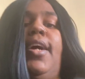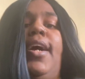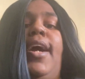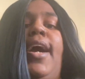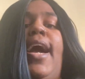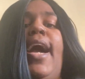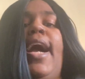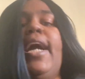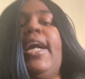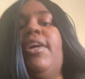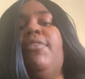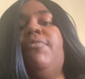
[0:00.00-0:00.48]

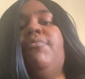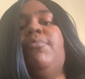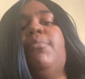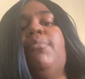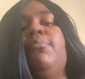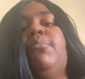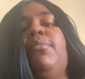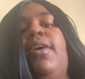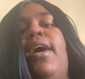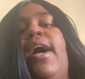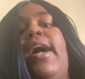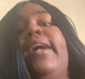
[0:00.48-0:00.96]
I can
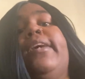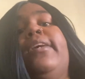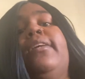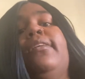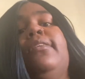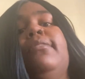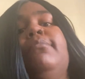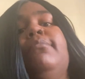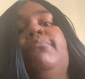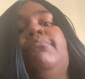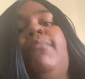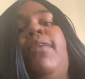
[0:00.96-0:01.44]
remember,
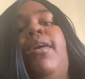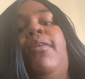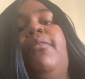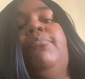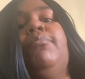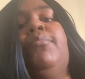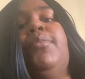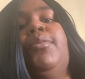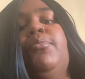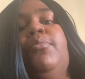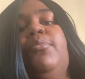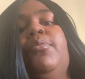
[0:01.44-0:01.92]
my
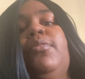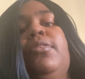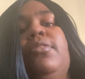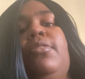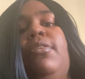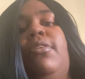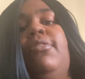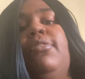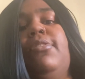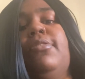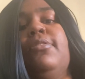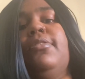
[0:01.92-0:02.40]
memory
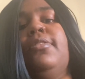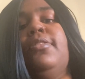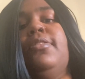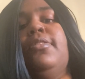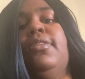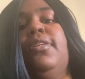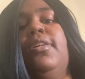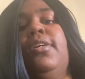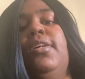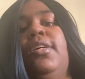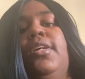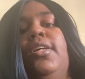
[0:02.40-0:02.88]
loss
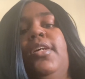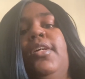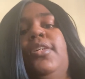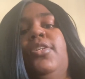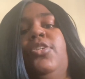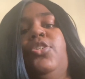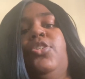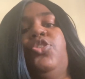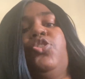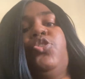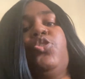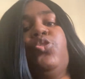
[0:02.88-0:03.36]

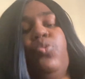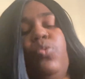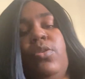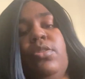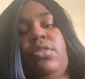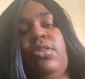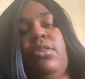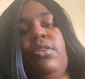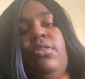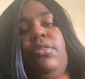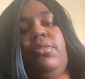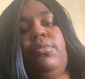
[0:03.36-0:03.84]
is short
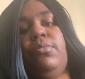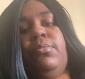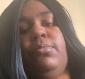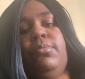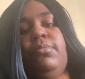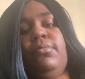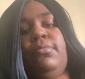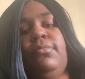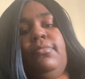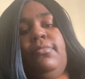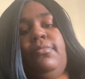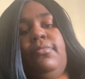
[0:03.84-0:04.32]
term,
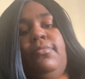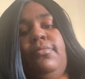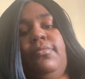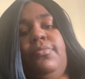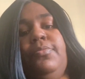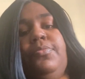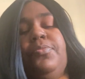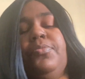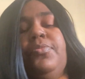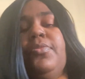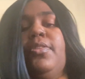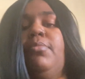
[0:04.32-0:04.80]

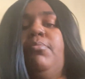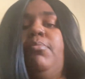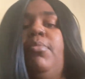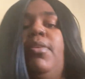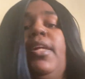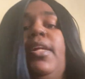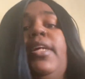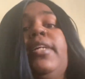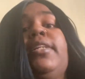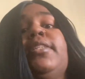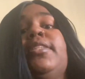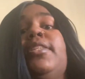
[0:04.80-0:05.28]
but
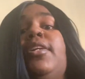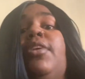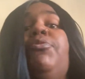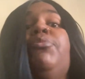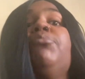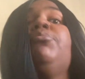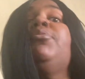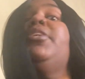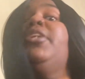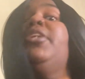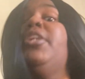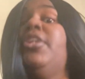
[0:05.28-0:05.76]
like stuff
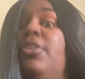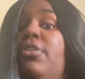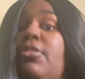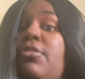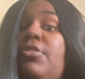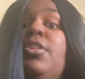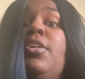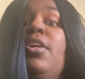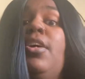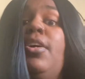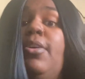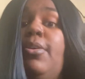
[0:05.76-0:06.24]
from years
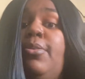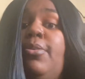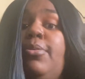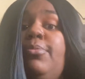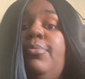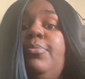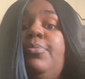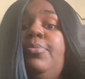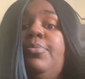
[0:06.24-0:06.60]
ago,